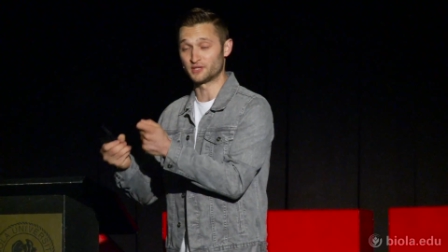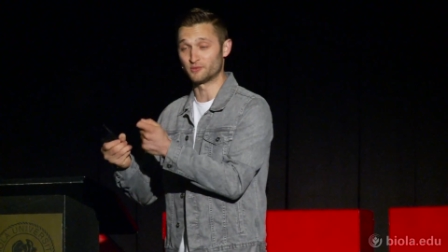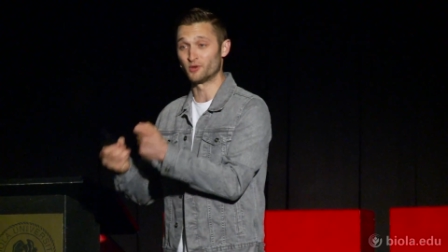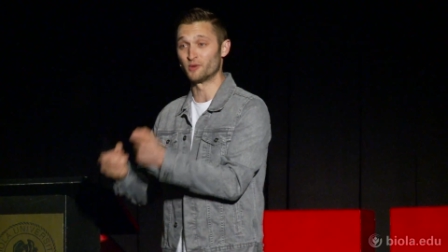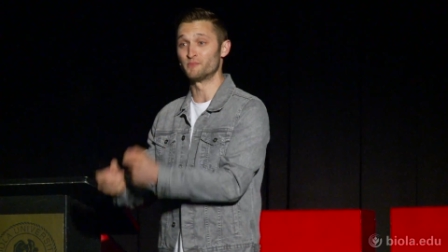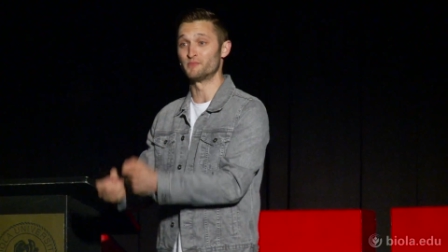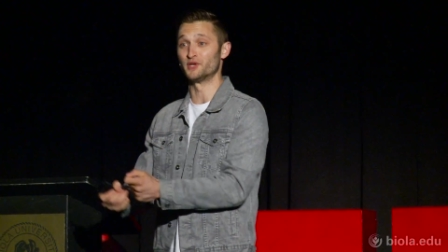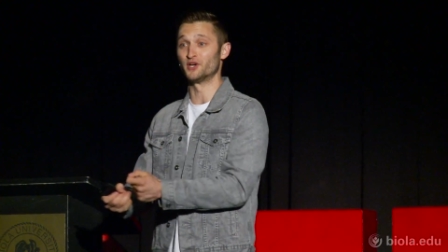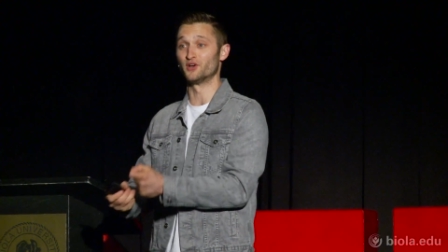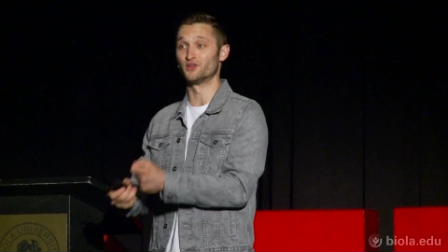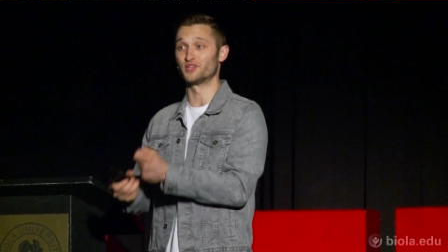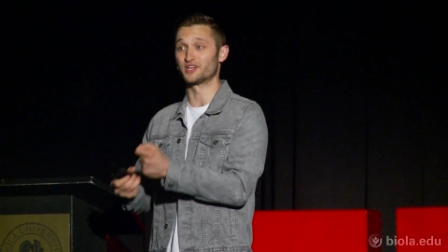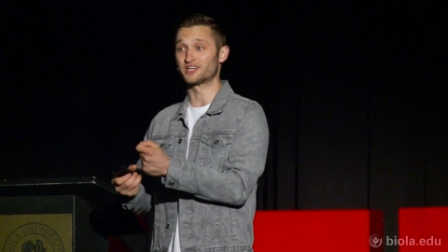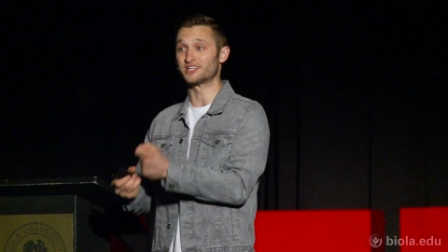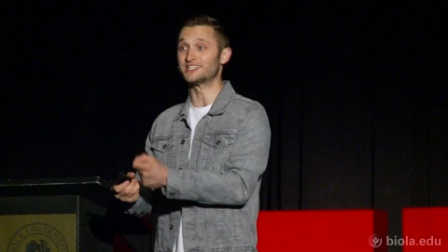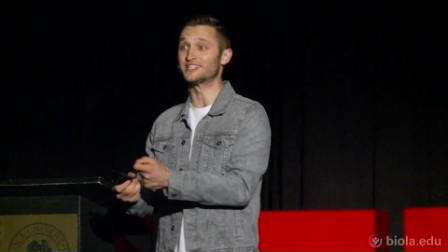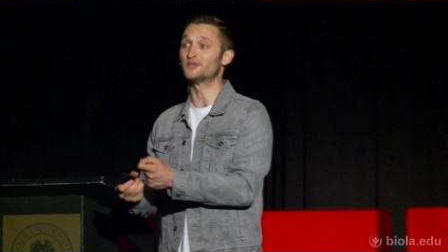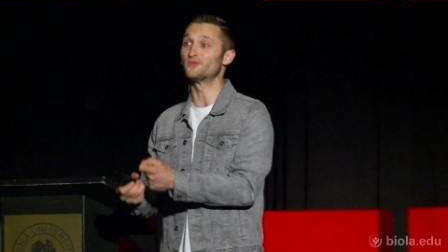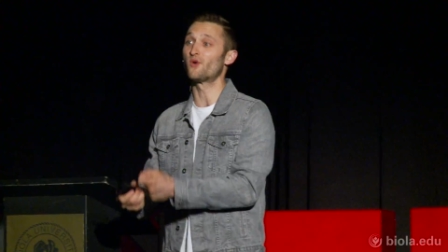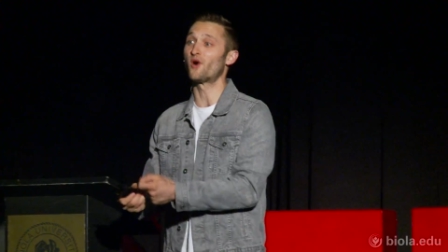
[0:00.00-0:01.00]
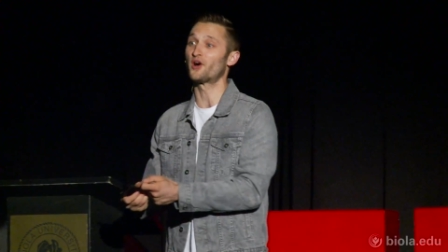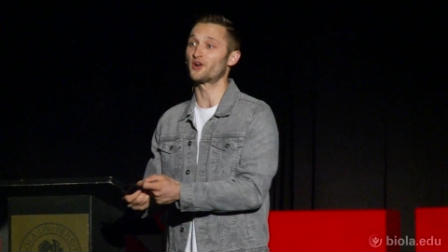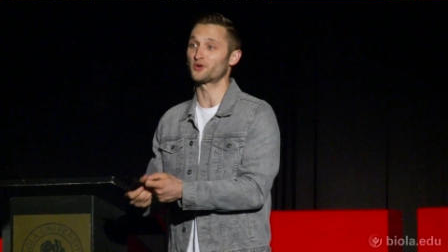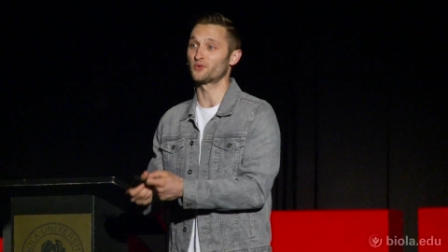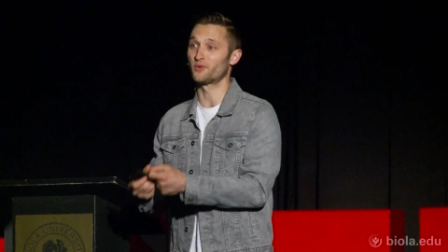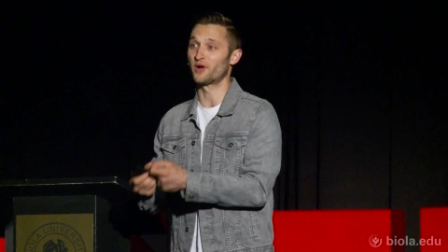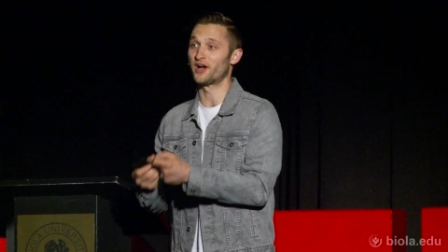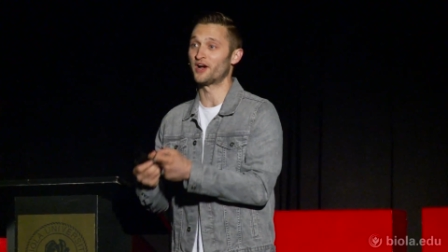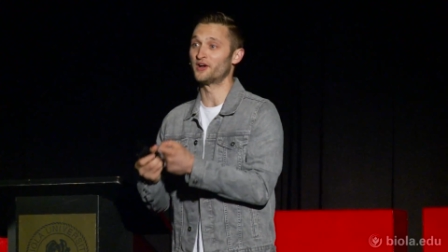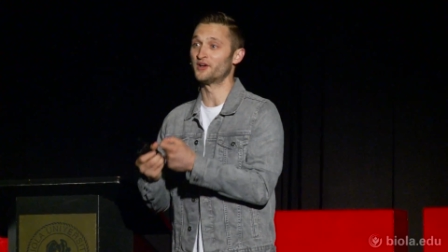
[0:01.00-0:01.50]
and we'll build a clean water
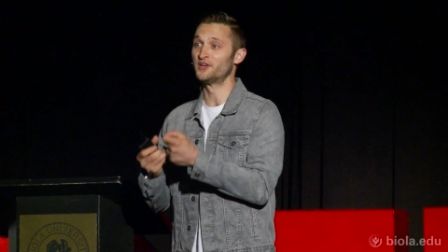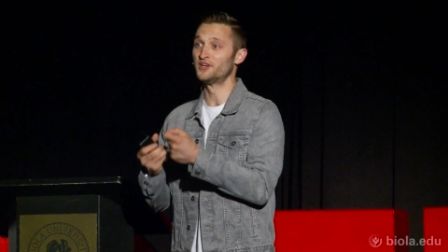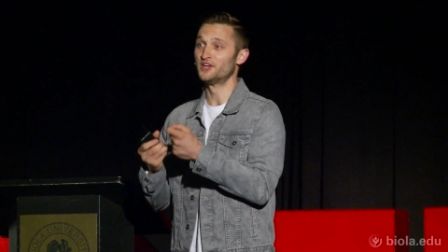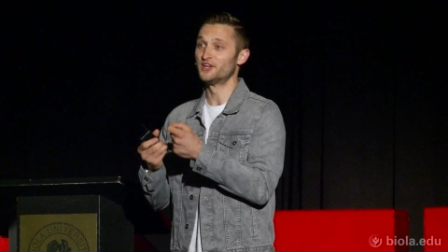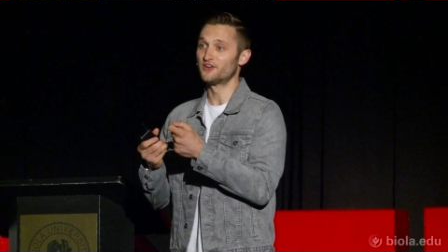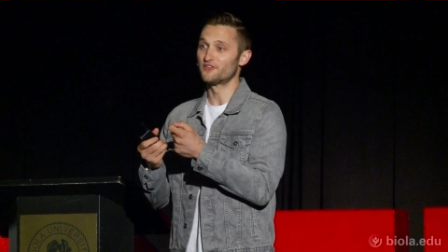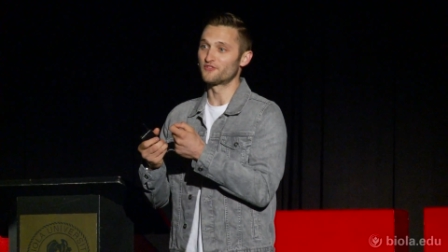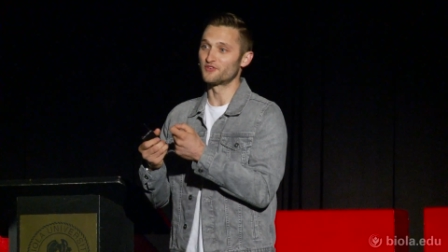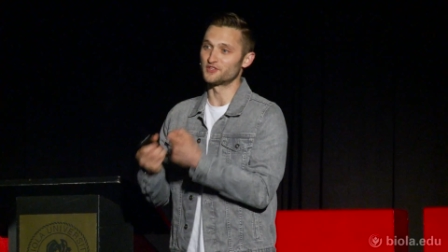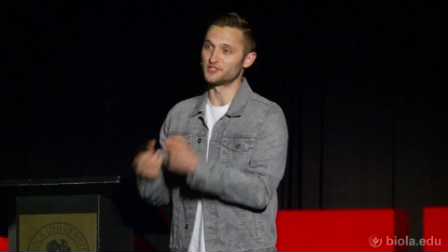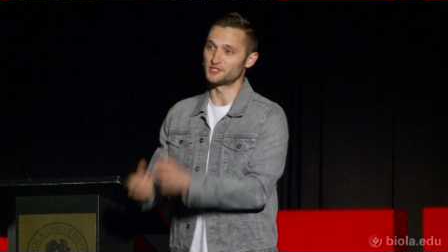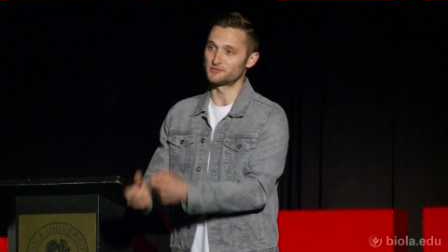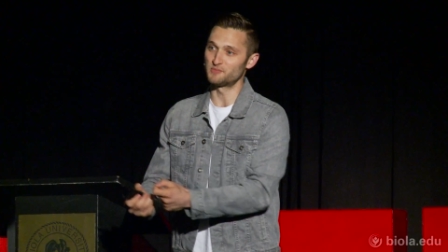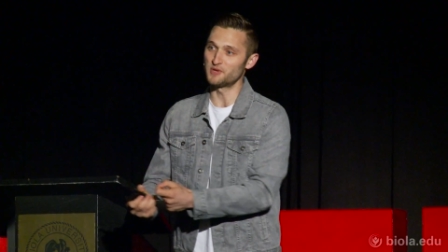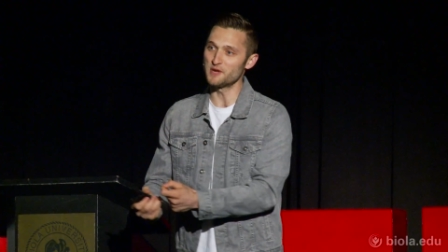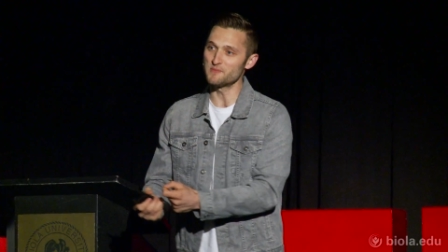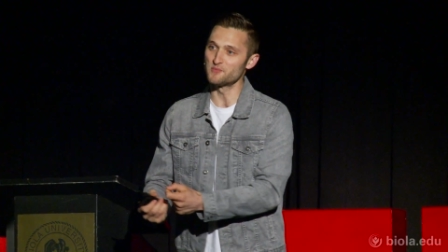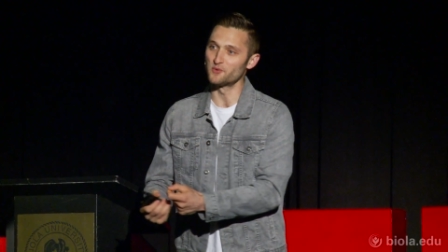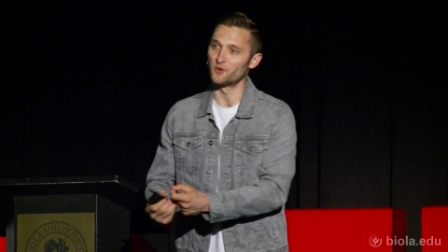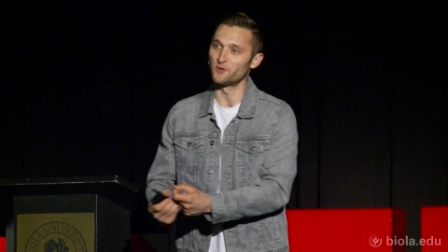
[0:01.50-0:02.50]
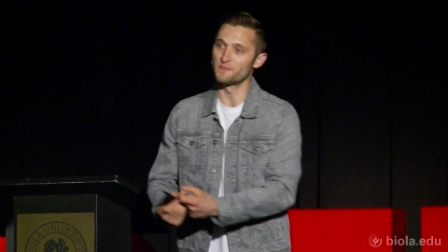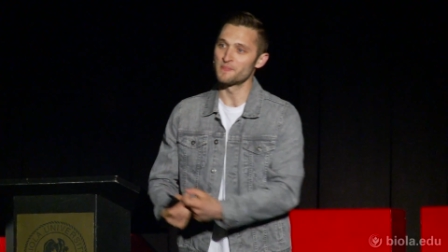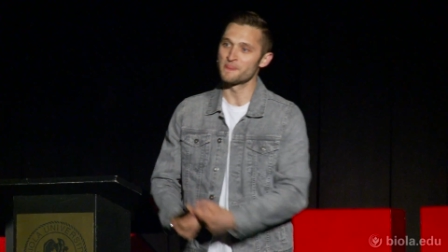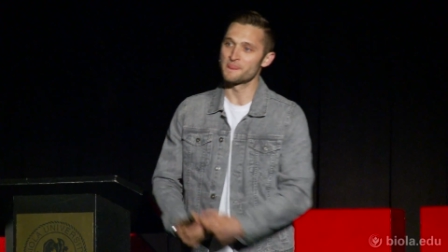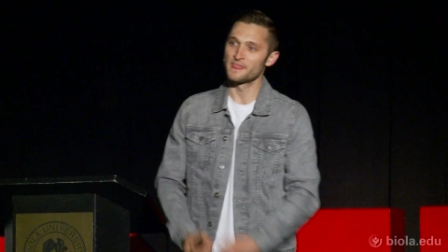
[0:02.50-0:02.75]
well for these people.